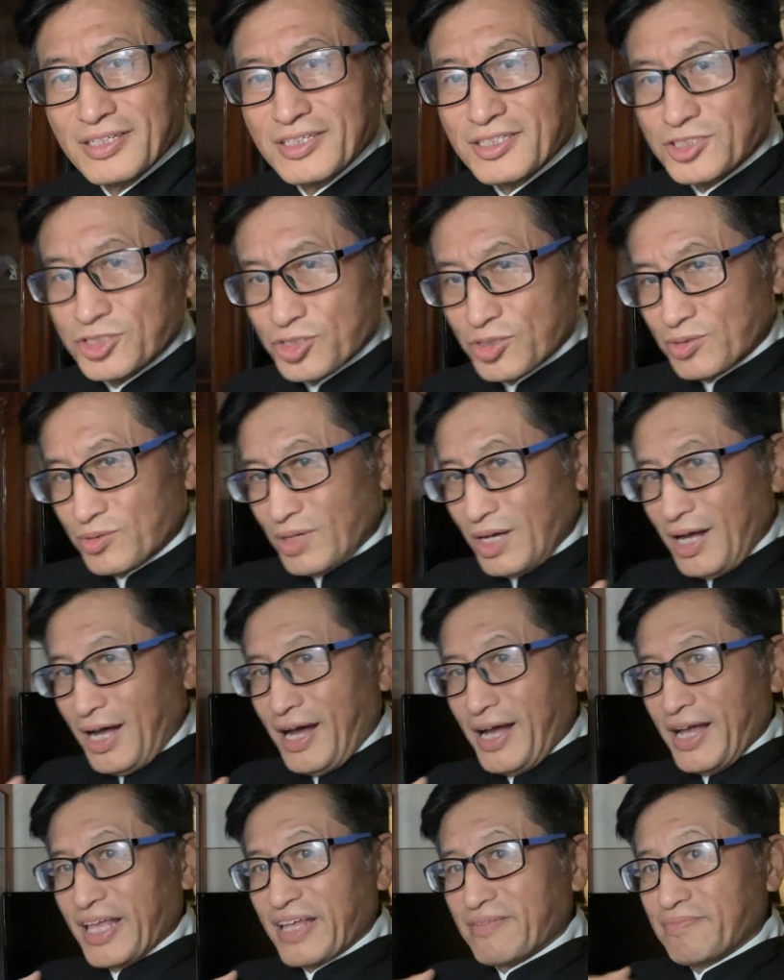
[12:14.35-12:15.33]
So
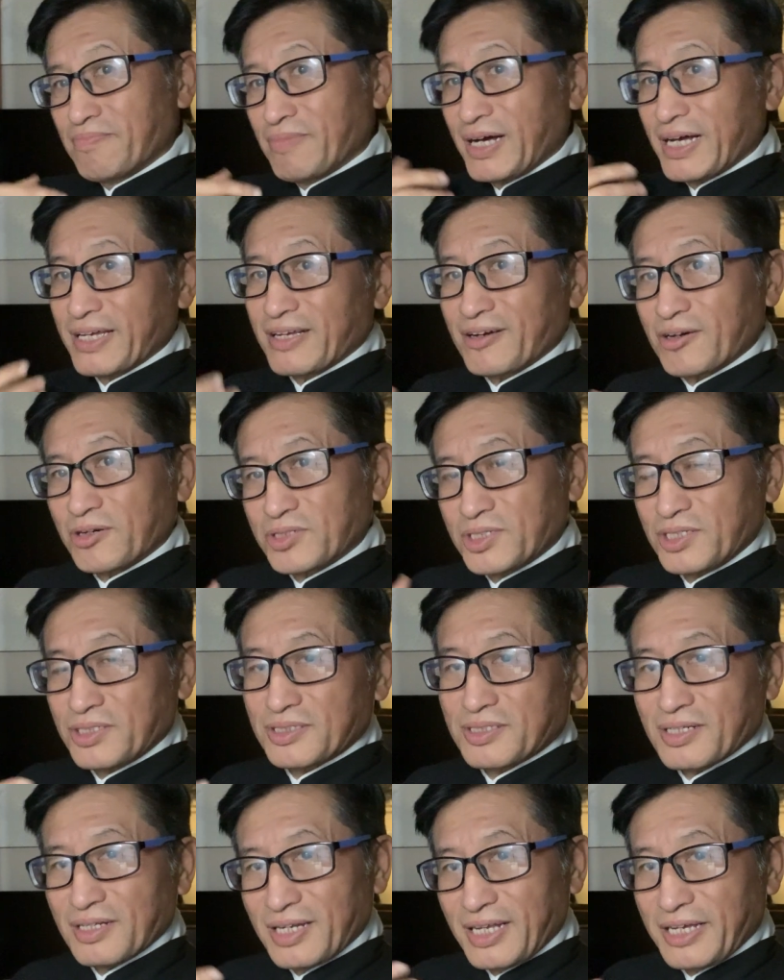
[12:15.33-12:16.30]
I have my
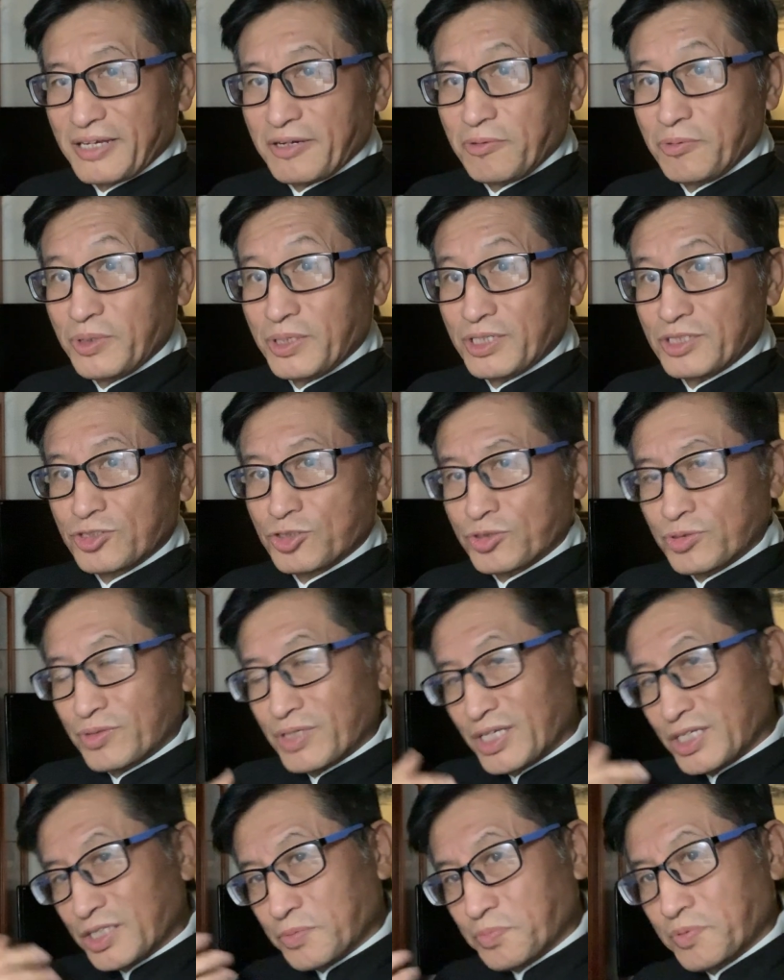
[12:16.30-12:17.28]
artistic language
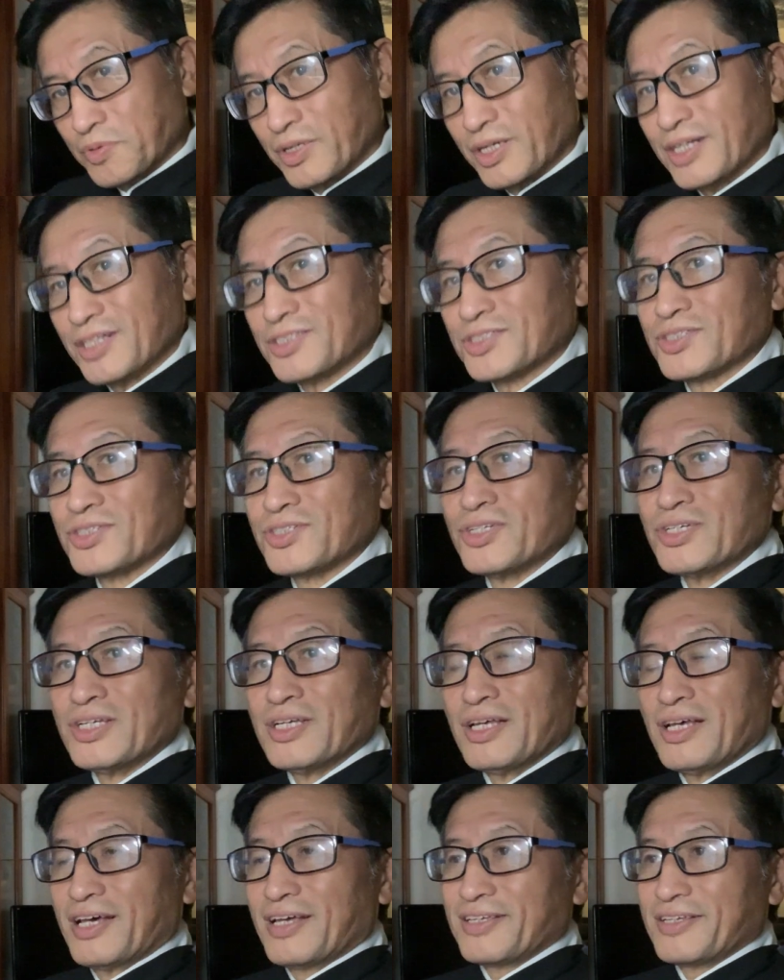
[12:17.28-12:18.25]
to express,
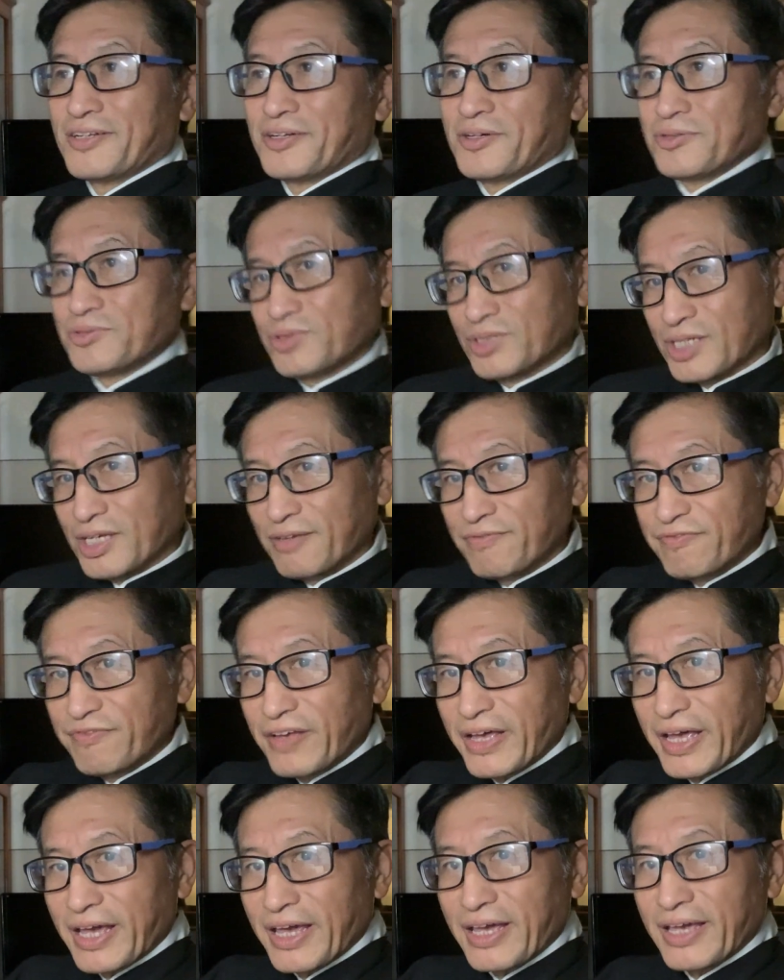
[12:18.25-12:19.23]
to
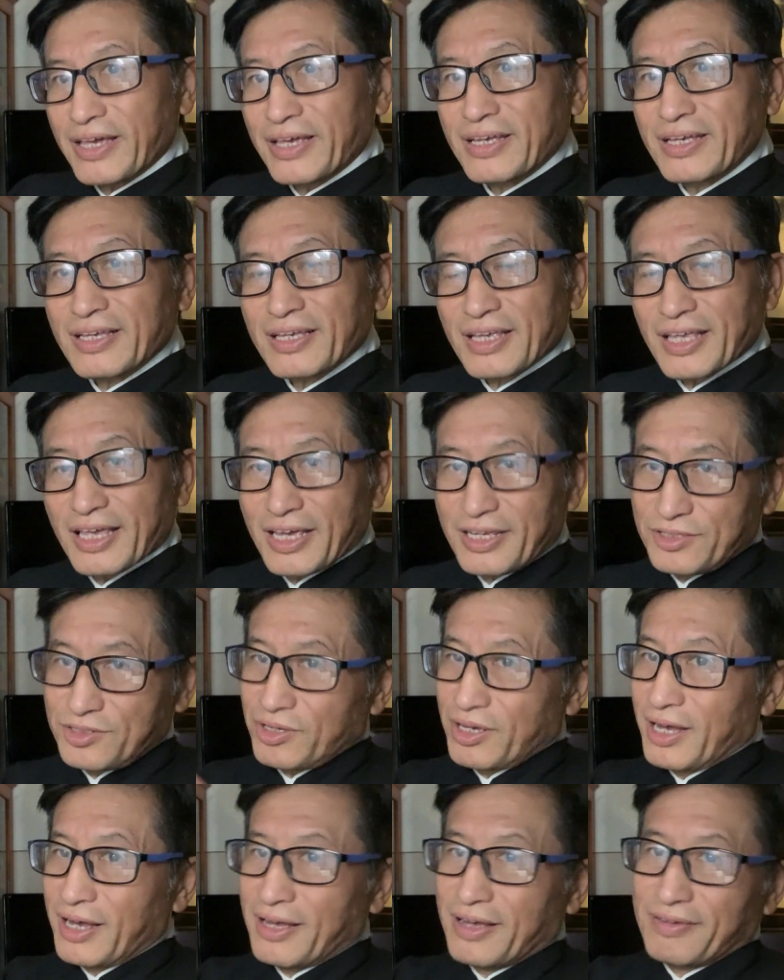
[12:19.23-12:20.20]
convey, and you
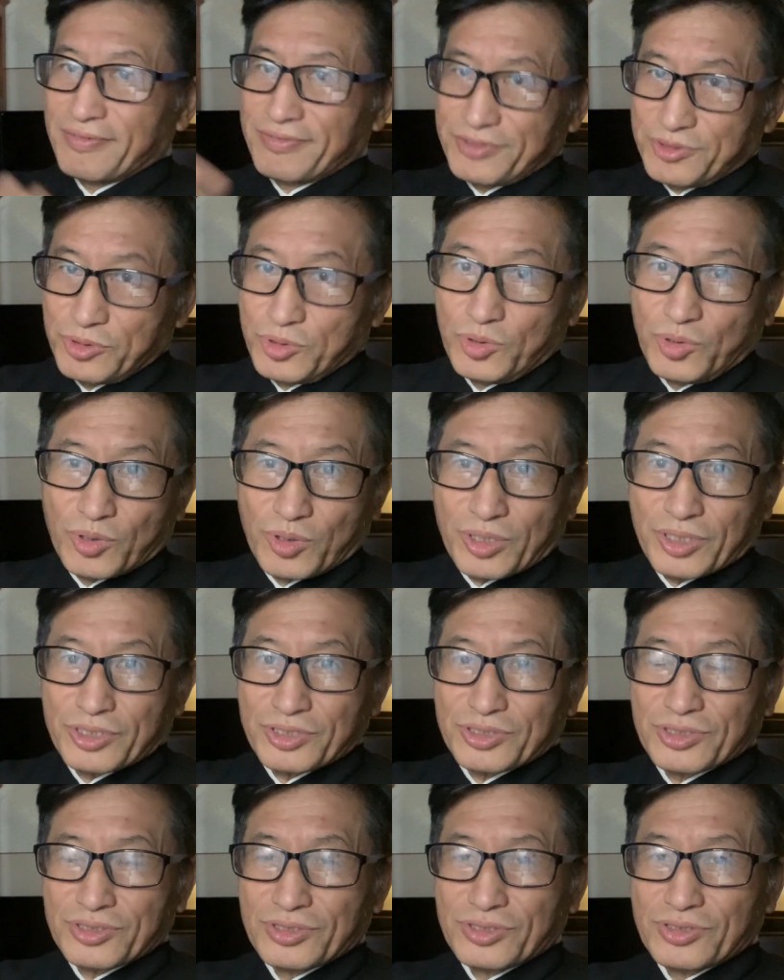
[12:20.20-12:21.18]
have
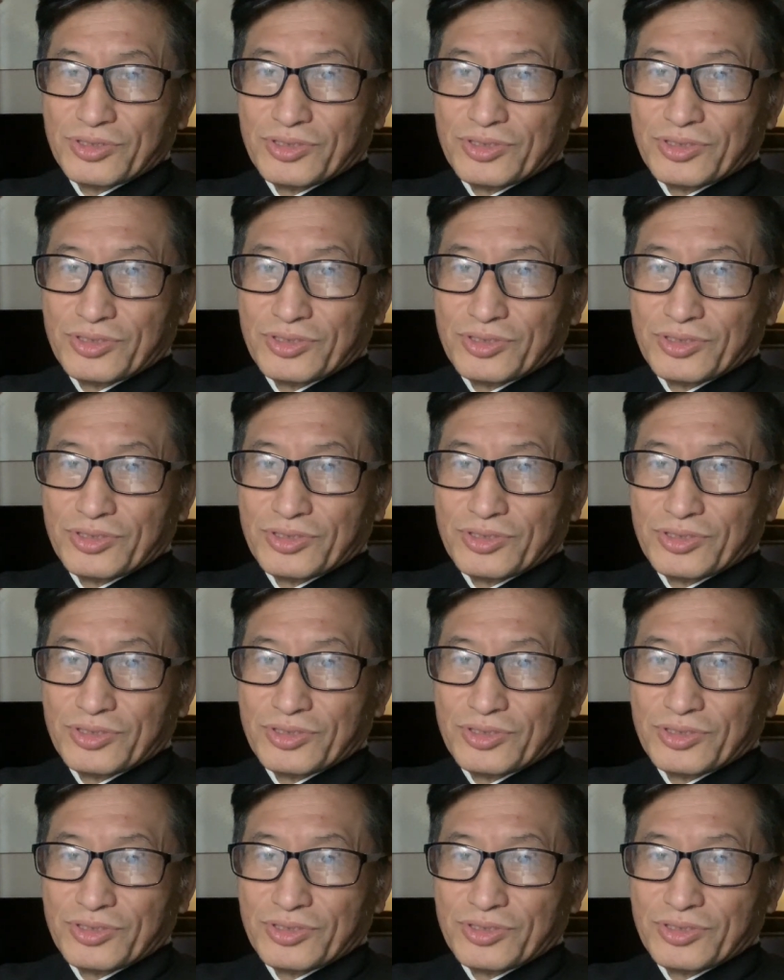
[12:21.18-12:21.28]
yours.